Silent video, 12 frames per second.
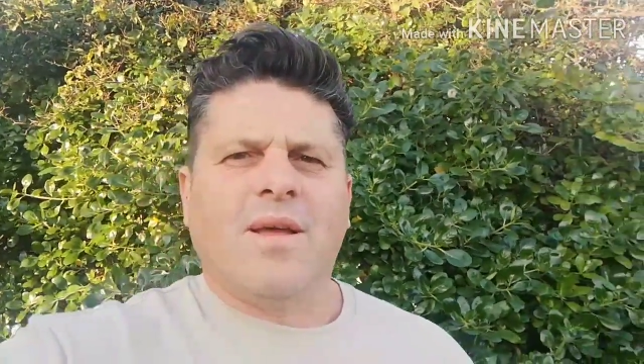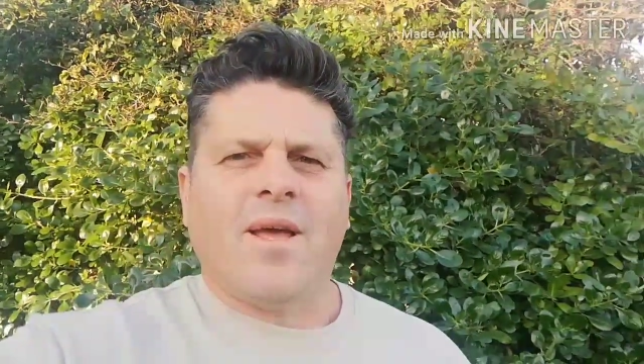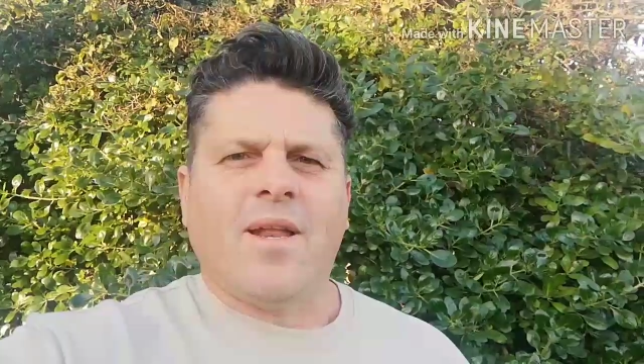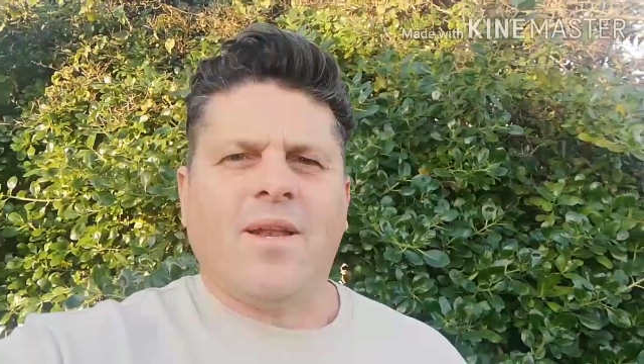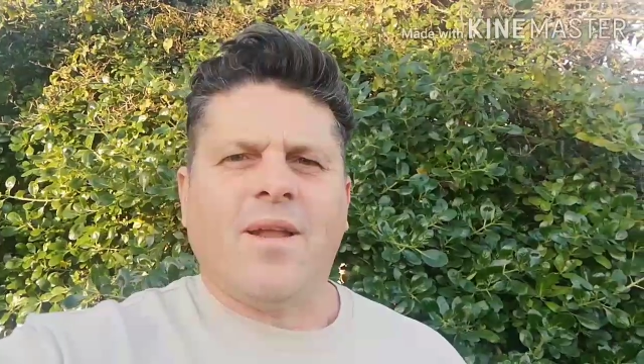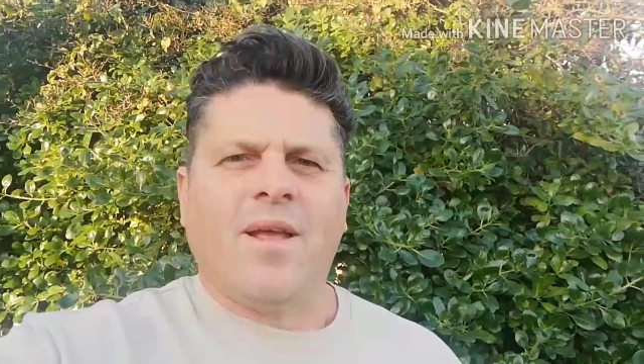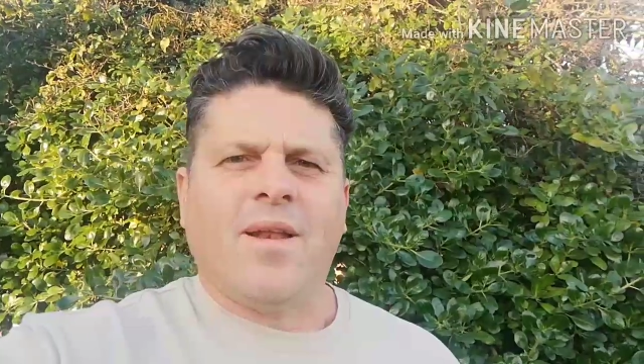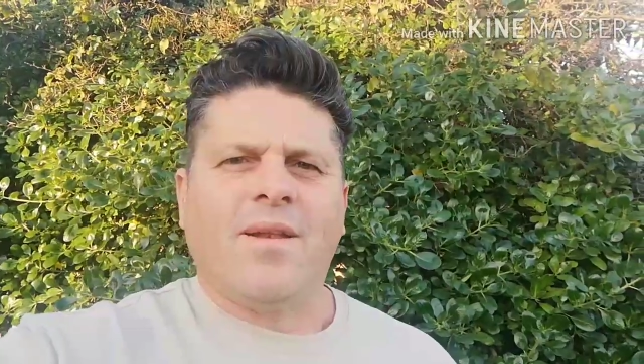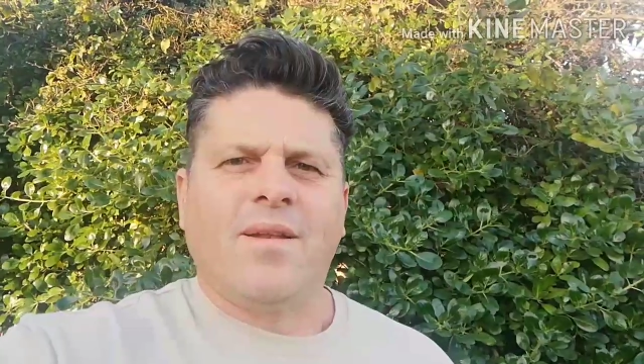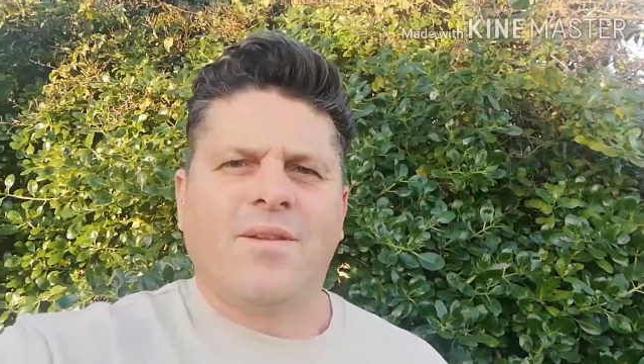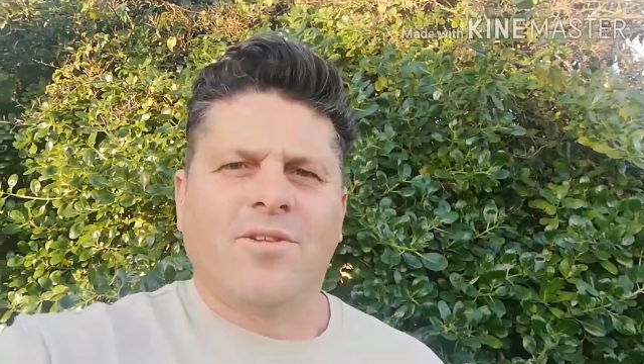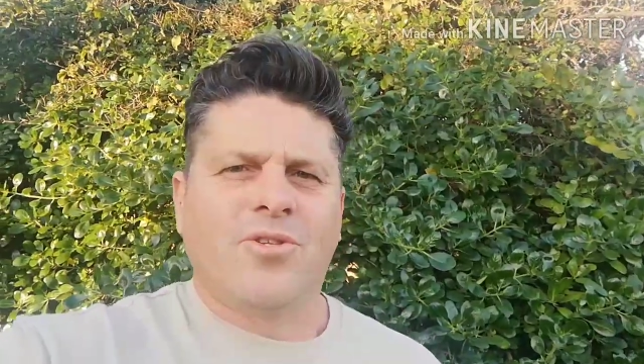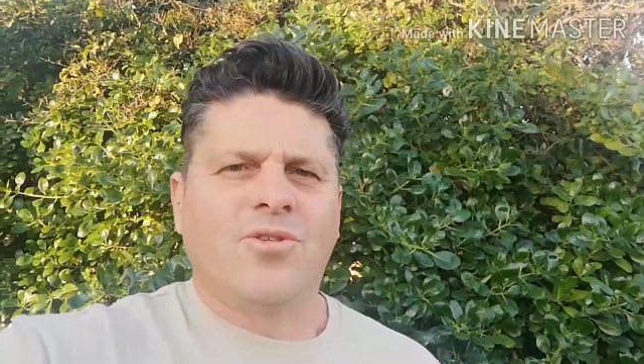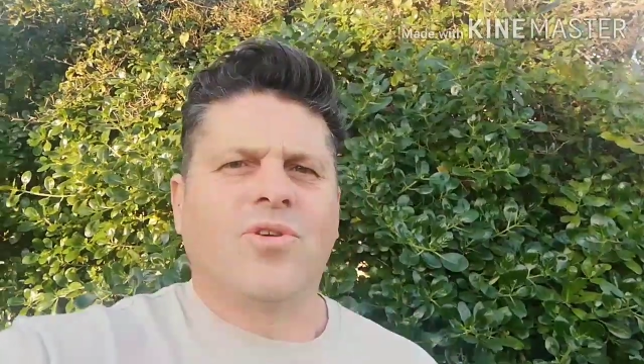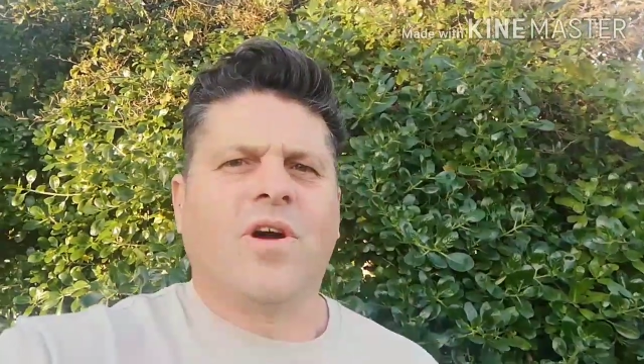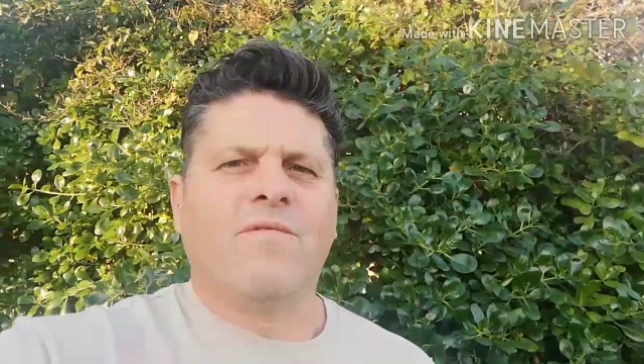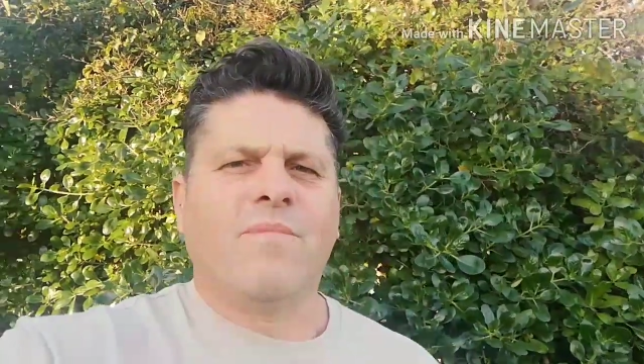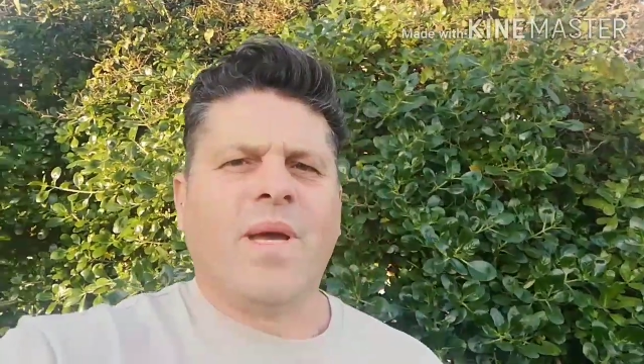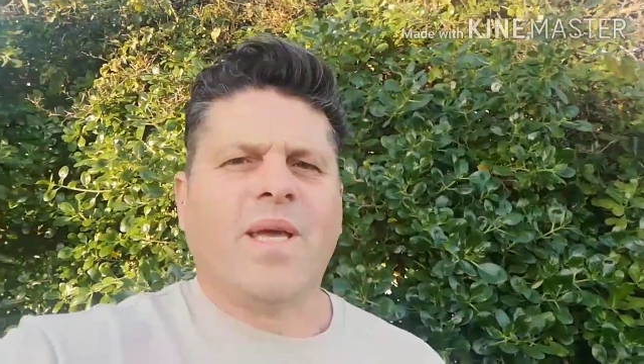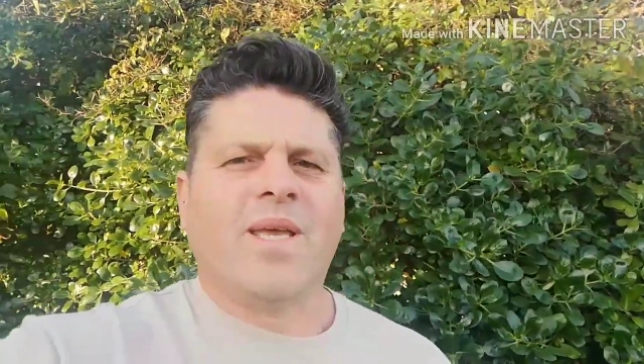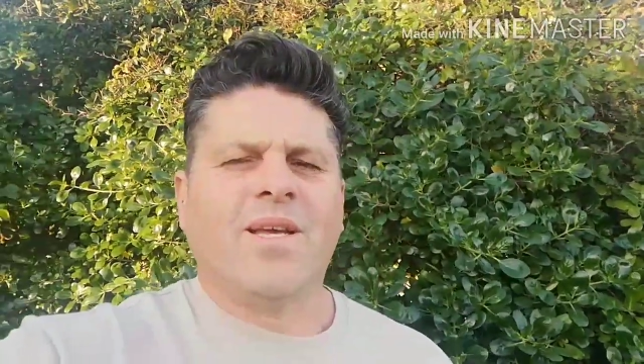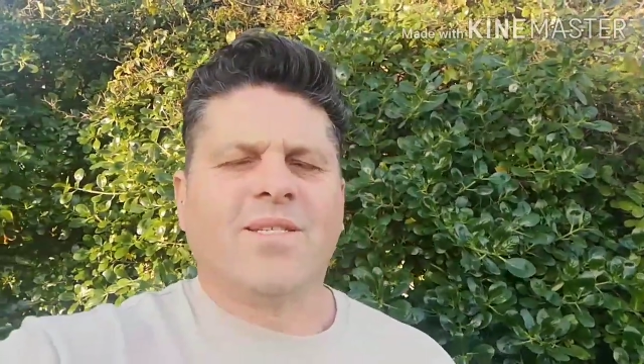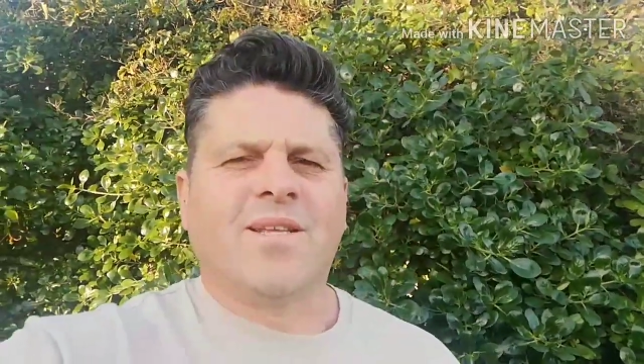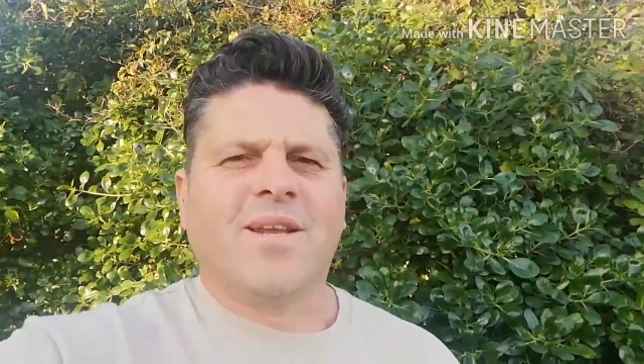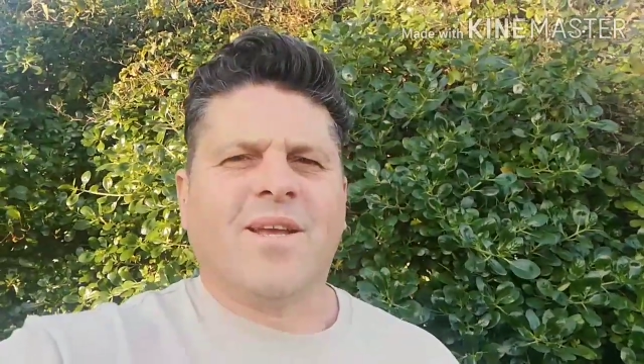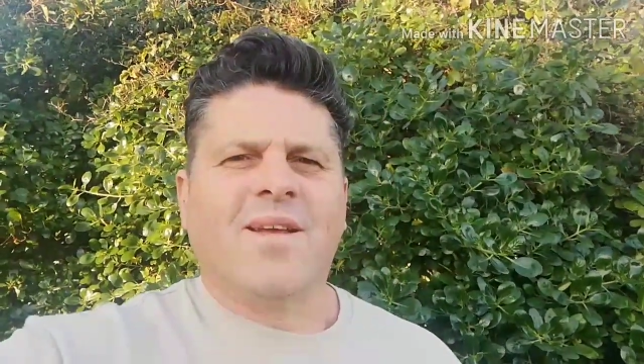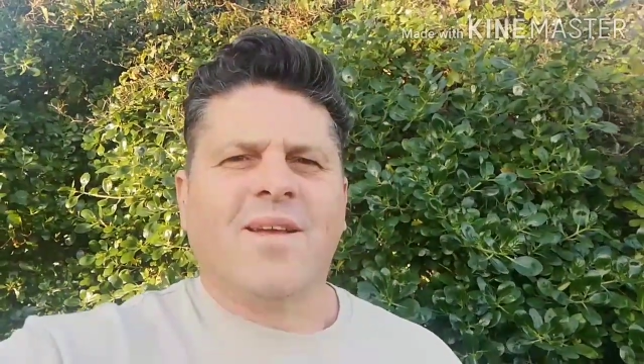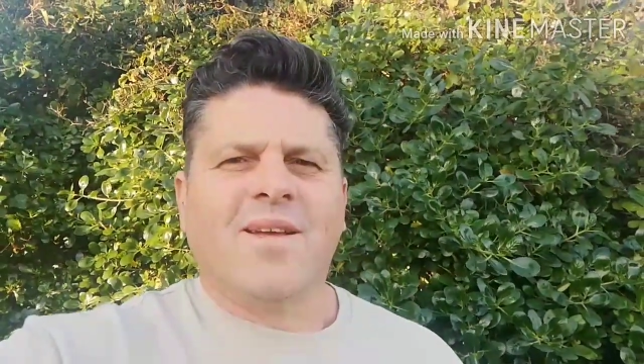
and and to drive back yesterday.